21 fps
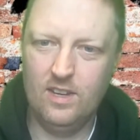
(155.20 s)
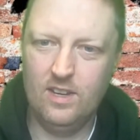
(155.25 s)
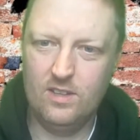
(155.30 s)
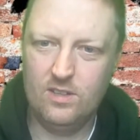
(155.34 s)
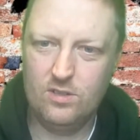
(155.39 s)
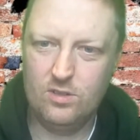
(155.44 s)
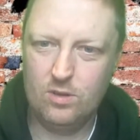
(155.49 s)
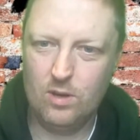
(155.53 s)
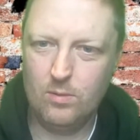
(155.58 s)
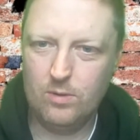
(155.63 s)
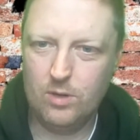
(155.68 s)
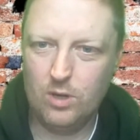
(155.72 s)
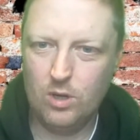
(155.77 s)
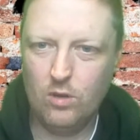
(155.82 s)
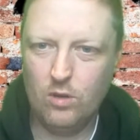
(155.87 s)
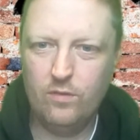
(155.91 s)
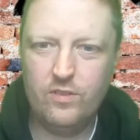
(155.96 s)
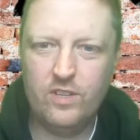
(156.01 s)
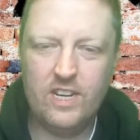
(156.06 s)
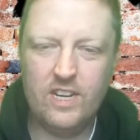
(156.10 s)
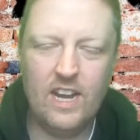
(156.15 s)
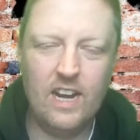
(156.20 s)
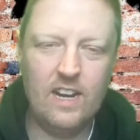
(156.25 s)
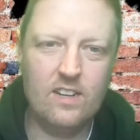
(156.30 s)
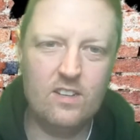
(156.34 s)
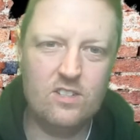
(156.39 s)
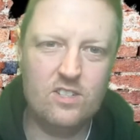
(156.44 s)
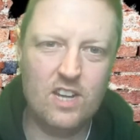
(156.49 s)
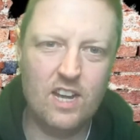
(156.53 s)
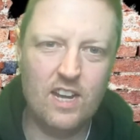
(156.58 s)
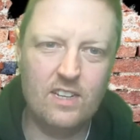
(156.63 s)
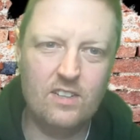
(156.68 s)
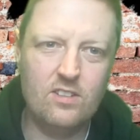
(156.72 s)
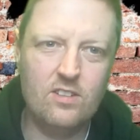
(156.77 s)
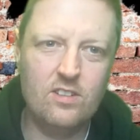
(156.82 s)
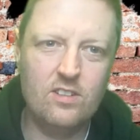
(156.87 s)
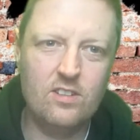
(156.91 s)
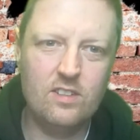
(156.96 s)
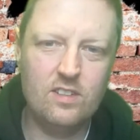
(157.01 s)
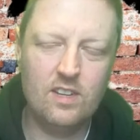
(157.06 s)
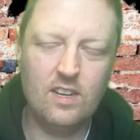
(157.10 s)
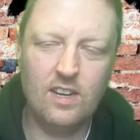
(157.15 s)
So I would love to get it signed.
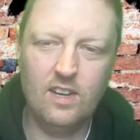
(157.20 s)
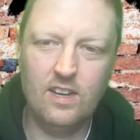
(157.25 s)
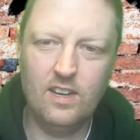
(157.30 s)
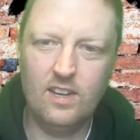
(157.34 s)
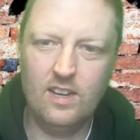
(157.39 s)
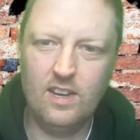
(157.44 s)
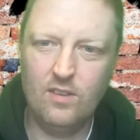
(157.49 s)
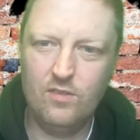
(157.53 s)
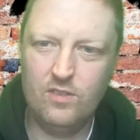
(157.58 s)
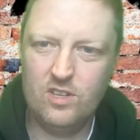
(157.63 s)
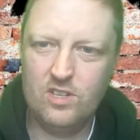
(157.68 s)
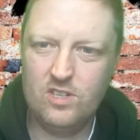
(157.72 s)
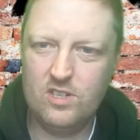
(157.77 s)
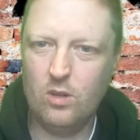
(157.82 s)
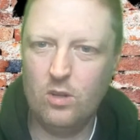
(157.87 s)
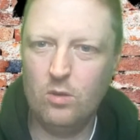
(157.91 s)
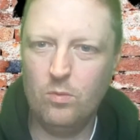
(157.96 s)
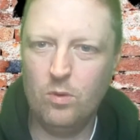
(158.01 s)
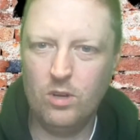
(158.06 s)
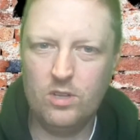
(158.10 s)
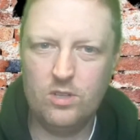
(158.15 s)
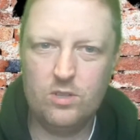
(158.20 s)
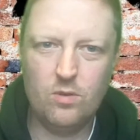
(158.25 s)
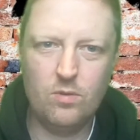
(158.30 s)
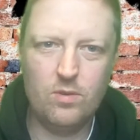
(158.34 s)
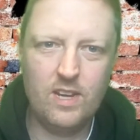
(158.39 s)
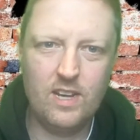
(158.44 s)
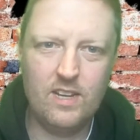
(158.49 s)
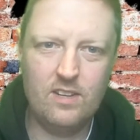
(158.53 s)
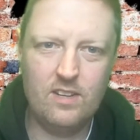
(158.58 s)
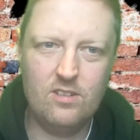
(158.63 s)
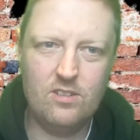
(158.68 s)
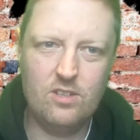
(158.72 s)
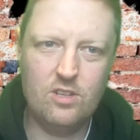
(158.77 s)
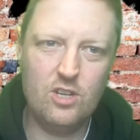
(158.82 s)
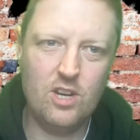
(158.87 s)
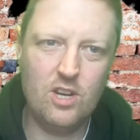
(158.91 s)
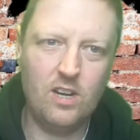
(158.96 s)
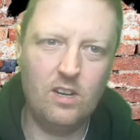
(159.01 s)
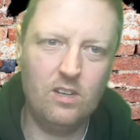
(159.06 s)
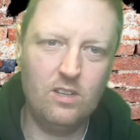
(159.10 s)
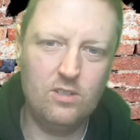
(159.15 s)
If they still want to donate it to the
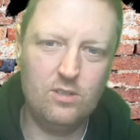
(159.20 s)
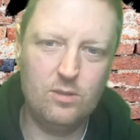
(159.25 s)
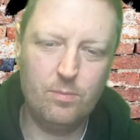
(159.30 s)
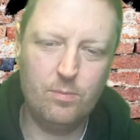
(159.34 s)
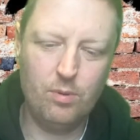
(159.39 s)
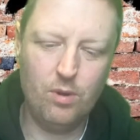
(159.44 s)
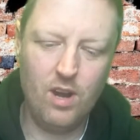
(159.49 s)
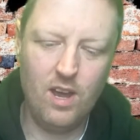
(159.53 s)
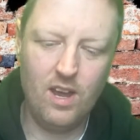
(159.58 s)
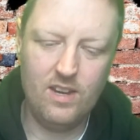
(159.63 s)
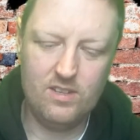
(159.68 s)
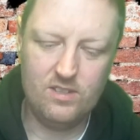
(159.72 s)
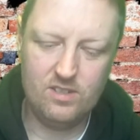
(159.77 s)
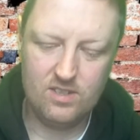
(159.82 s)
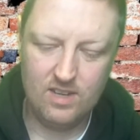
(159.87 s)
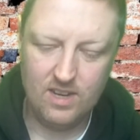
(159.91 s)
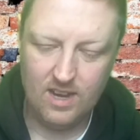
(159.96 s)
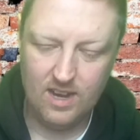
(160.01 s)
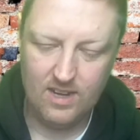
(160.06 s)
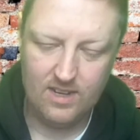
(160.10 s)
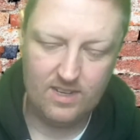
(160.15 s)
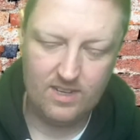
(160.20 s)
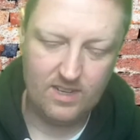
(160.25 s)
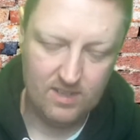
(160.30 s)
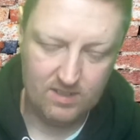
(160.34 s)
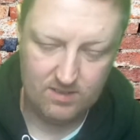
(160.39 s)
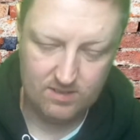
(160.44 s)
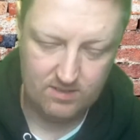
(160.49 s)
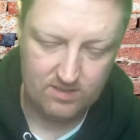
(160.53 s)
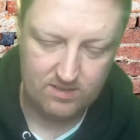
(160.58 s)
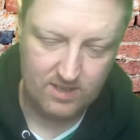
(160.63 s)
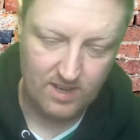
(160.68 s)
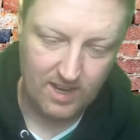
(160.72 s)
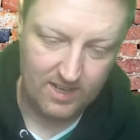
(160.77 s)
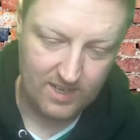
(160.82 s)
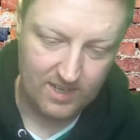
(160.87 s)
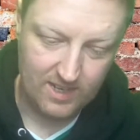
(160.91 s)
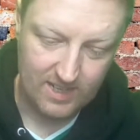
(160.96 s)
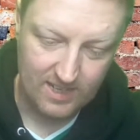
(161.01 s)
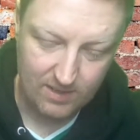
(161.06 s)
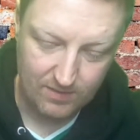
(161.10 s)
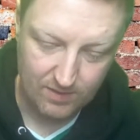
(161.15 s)
channel as a prize, I can
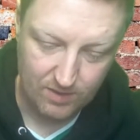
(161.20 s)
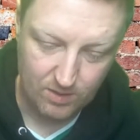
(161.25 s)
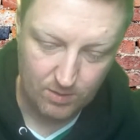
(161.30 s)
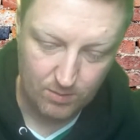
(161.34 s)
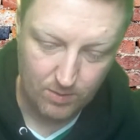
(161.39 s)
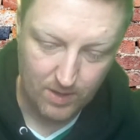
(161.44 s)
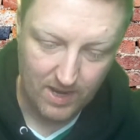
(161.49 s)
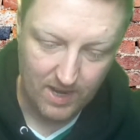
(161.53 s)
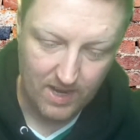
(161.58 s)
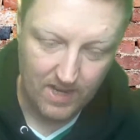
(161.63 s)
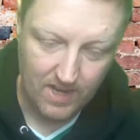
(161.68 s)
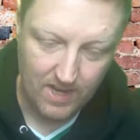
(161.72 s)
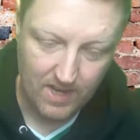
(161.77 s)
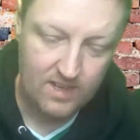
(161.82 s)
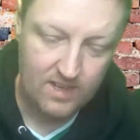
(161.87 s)
give it away.